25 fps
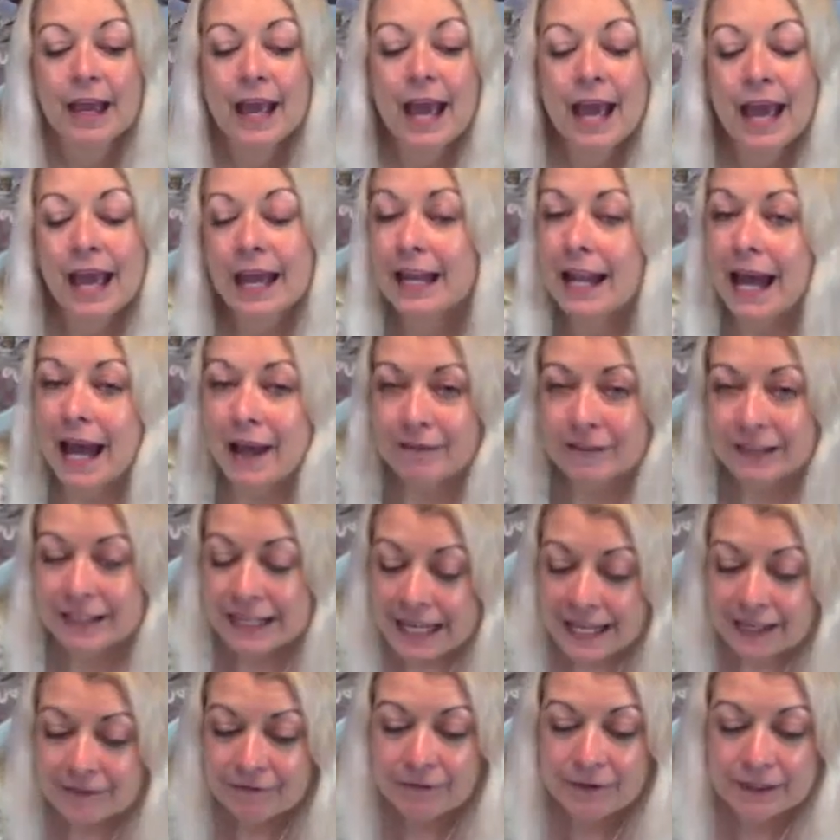I
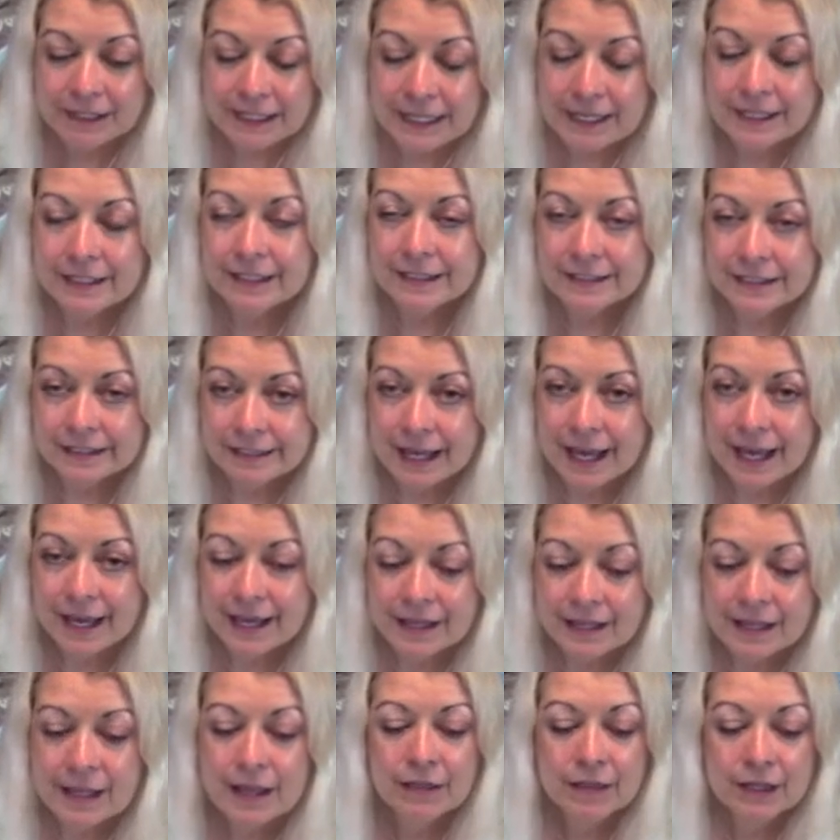did forget to
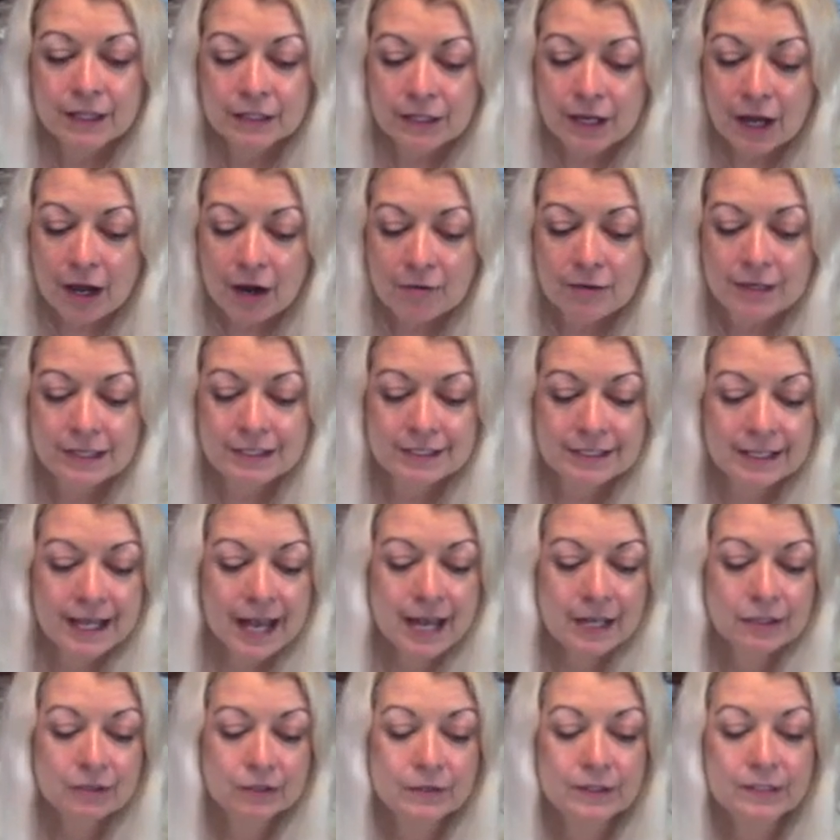say, the Tony
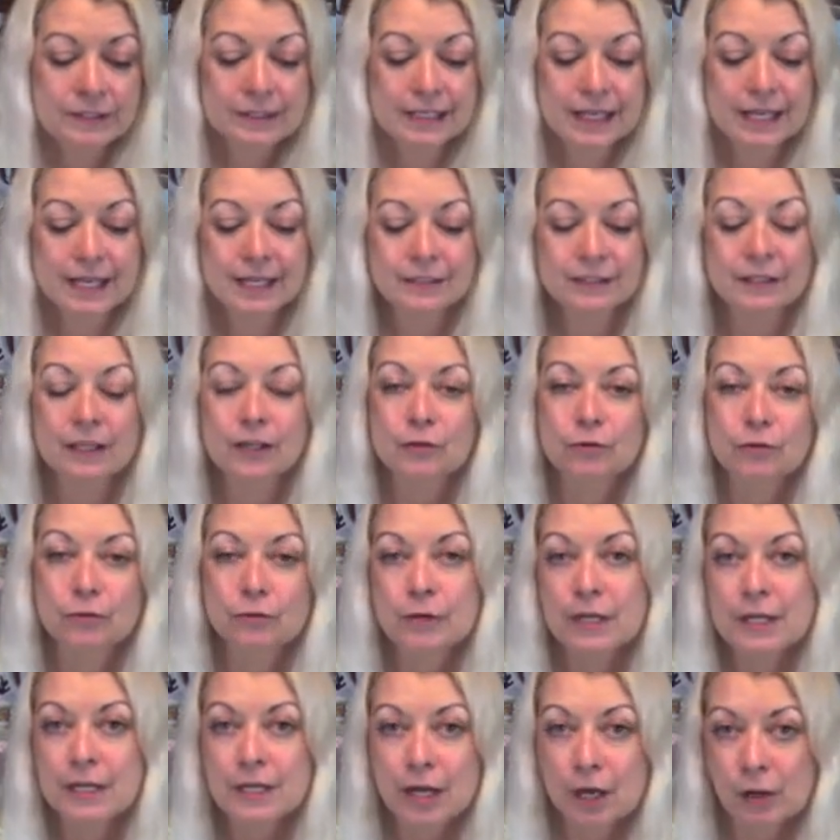Chachere's is a
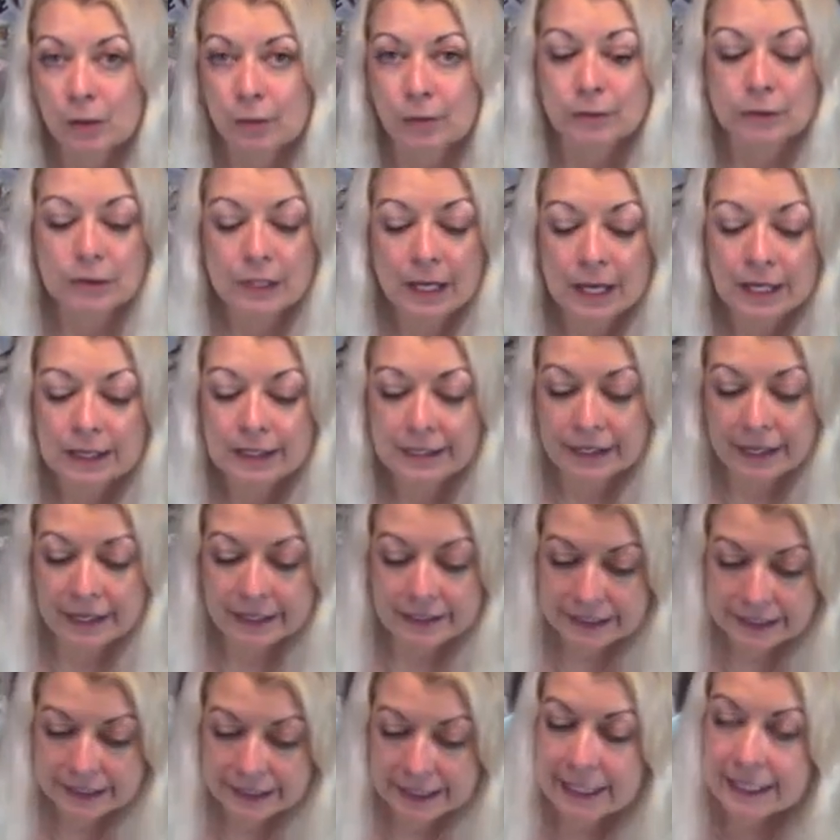Creole
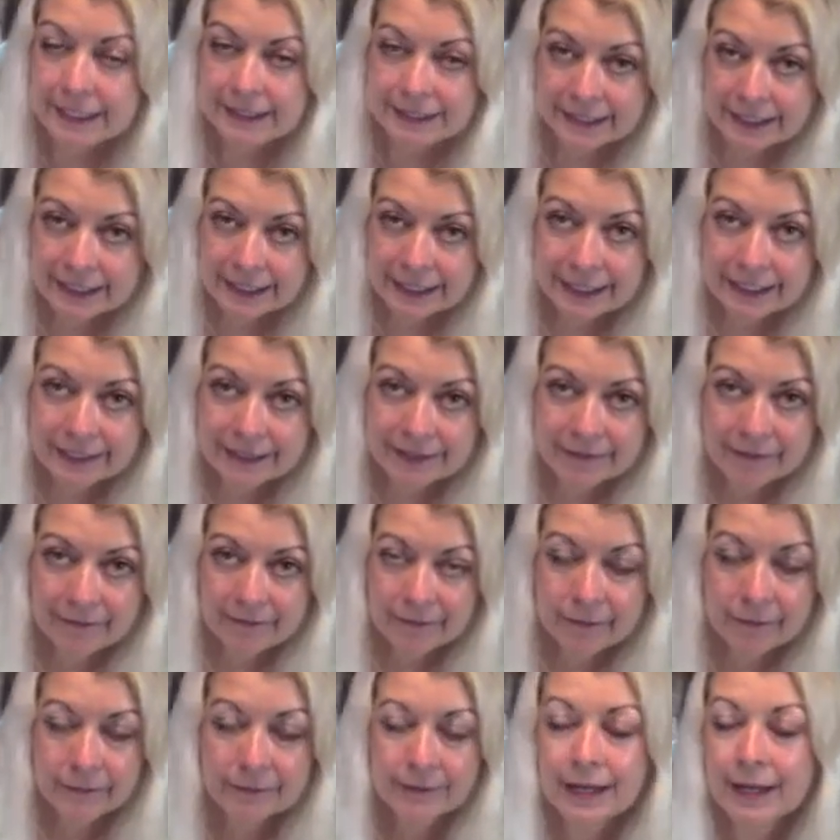seasoning.
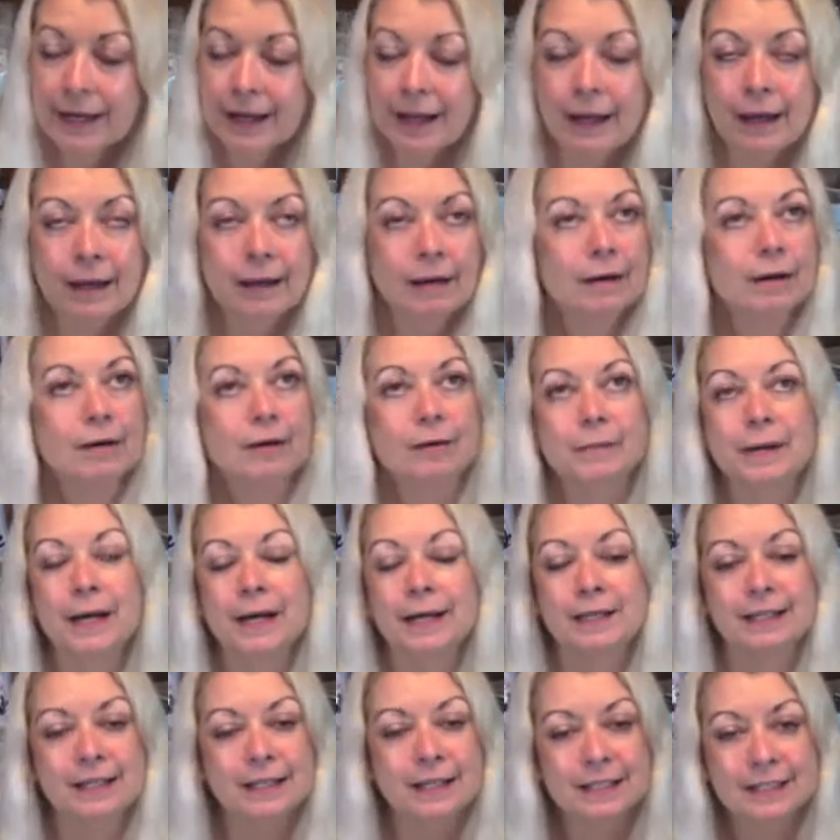And oh
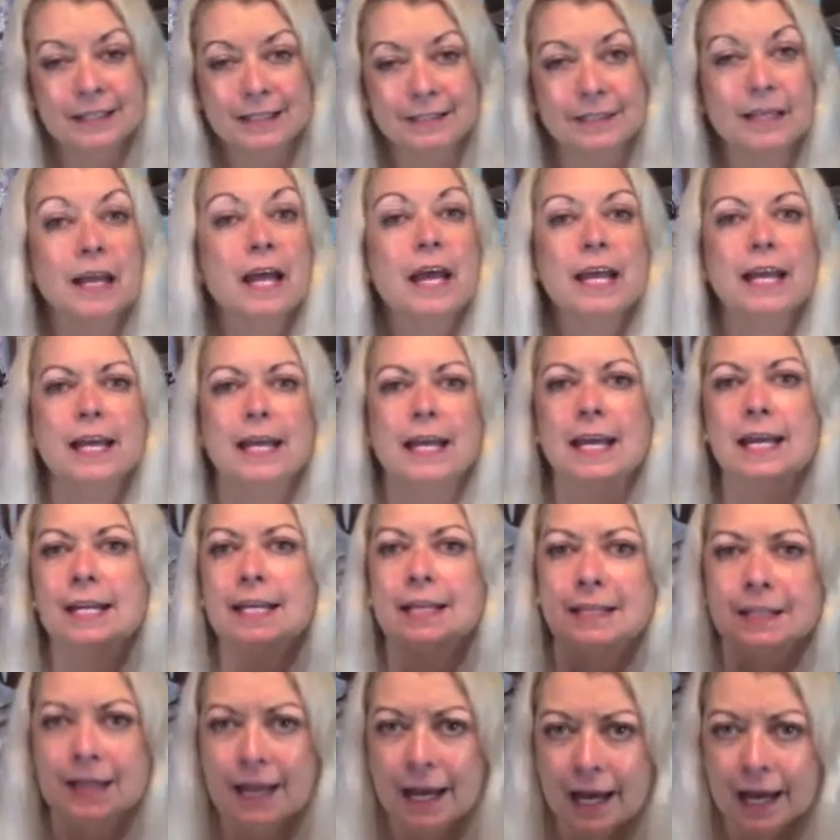my goodness,
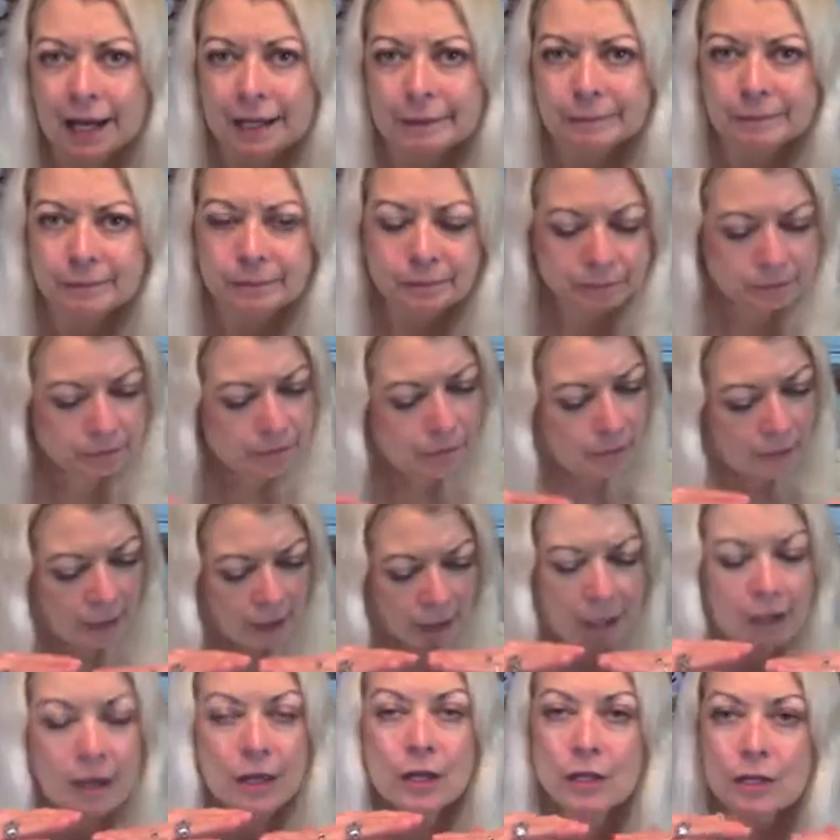anytime
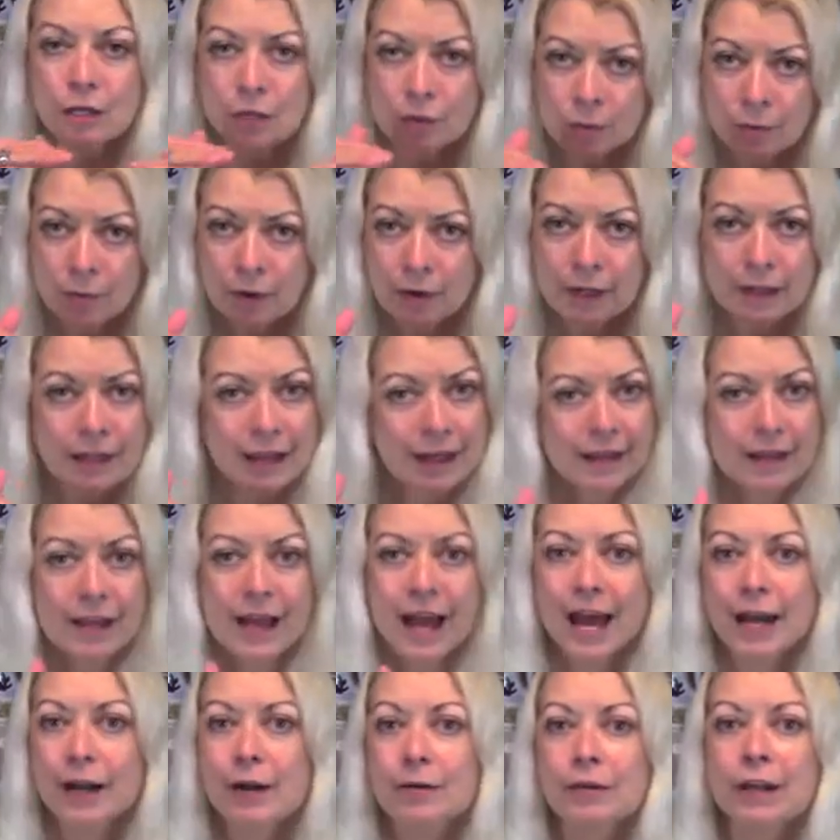
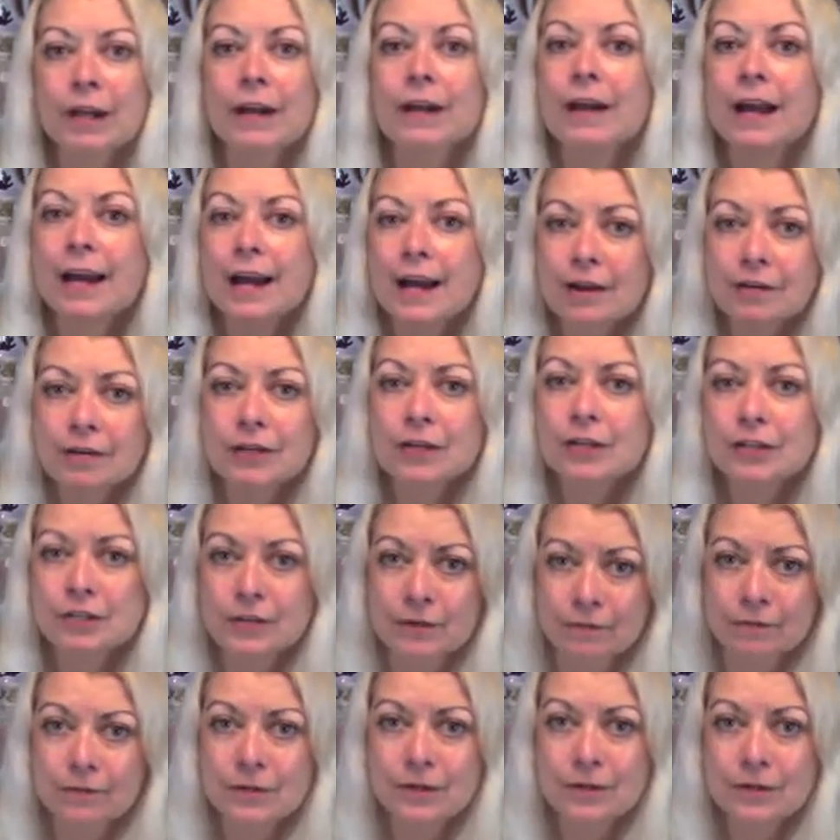I don't care how good
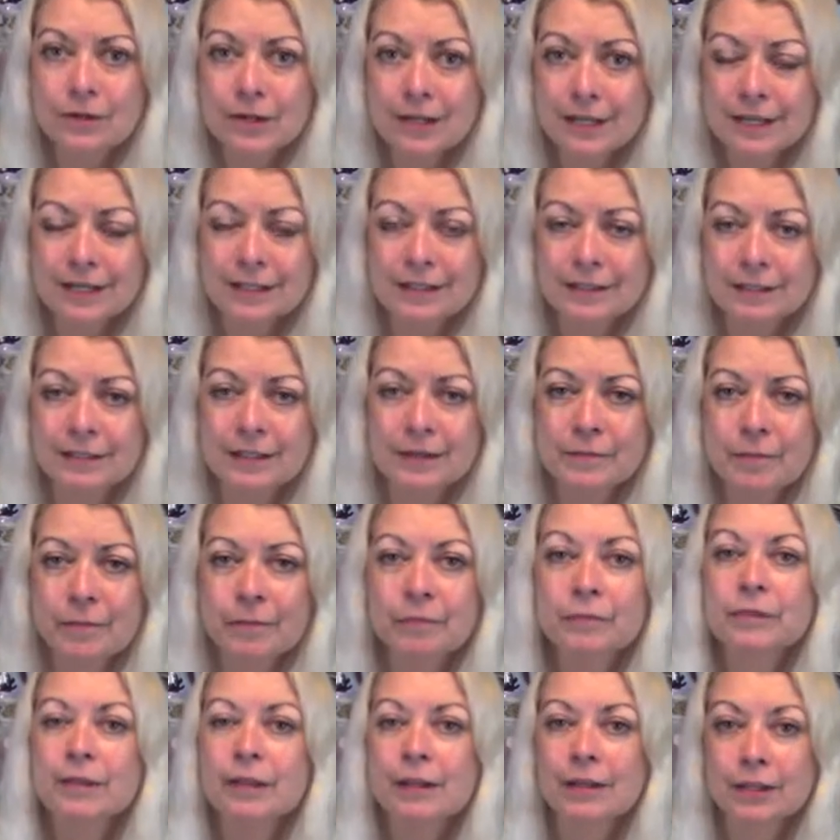your food is,
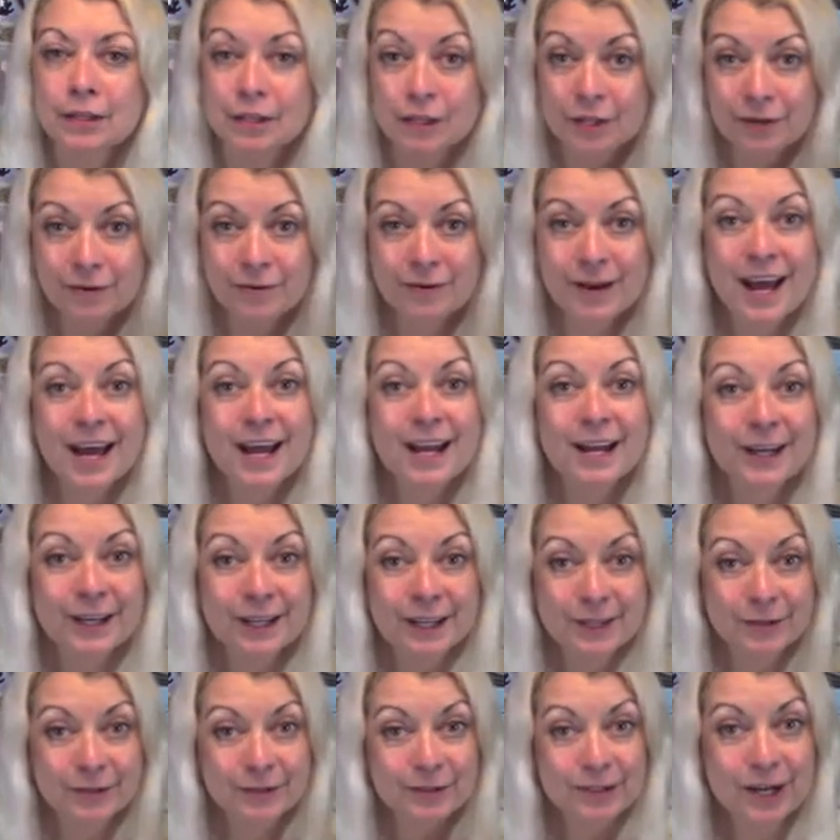you add a
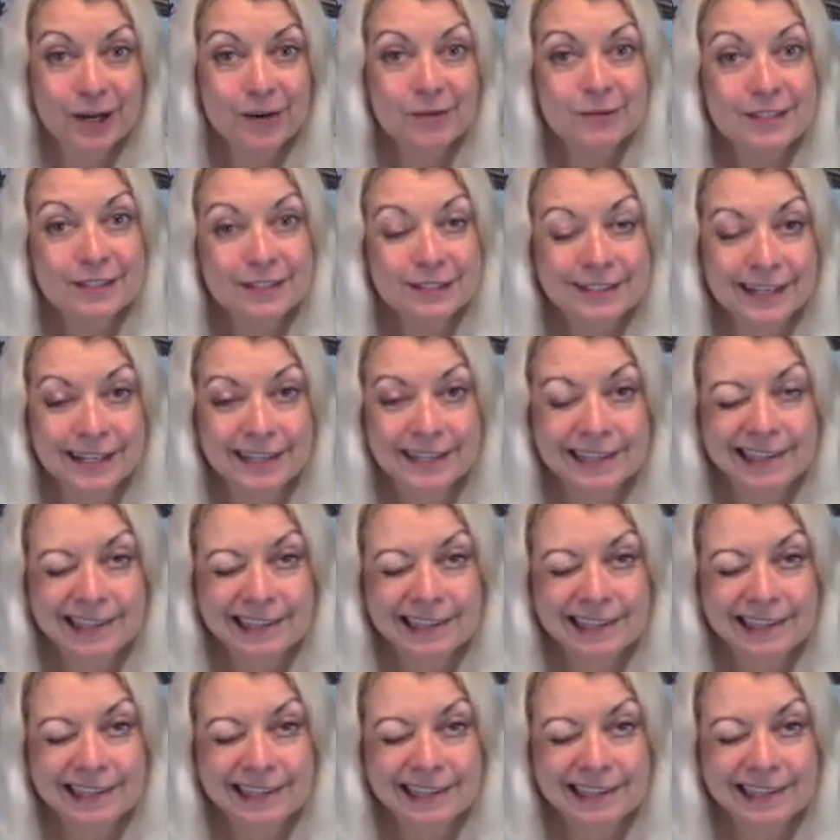little Tony's and